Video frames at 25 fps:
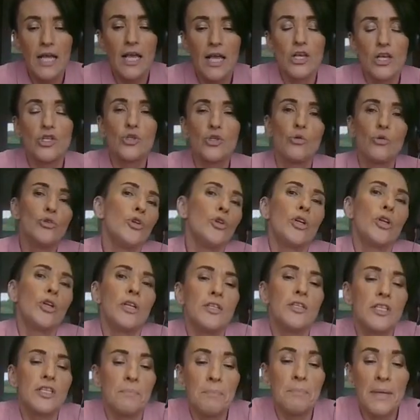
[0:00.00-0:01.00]
So you can
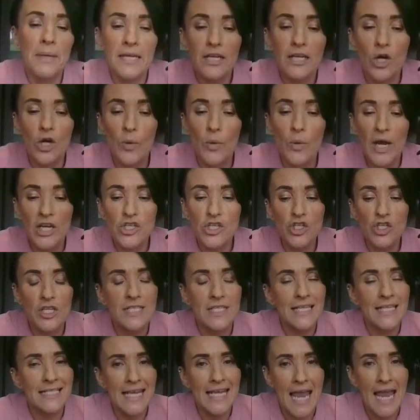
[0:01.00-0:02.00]
submit
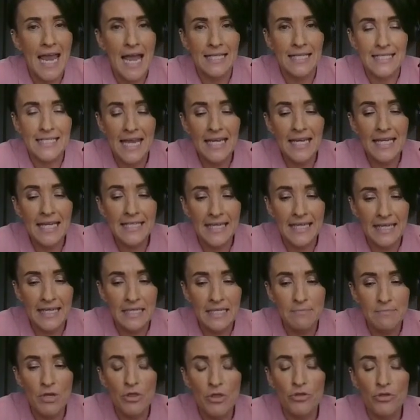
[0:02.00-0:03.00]
questions at any
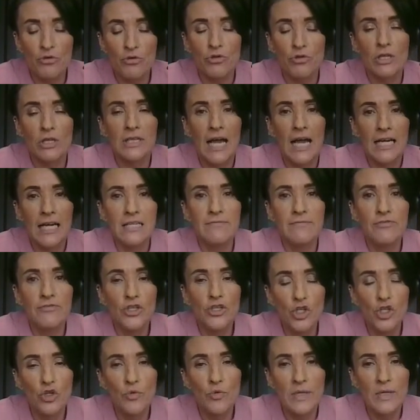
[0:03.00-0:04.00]
time through the live
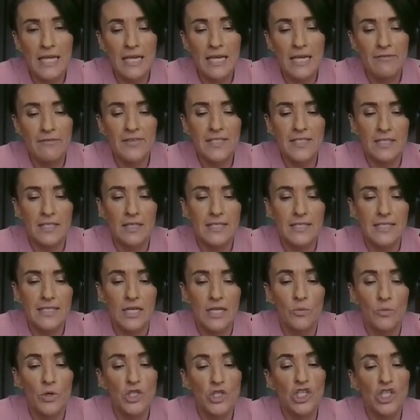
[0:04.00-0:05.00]
Q&A facility,
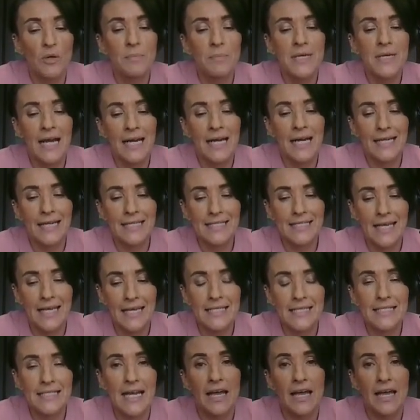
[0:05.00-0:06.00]
which can be
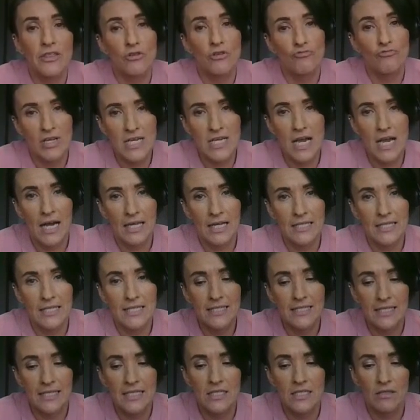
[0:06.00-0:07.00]
accessed at the right-hand
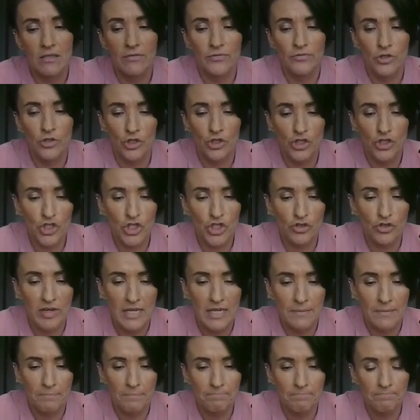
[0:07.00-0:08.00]
side of your
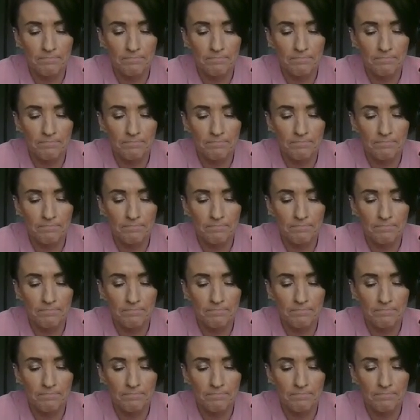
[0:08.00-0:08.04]
screen.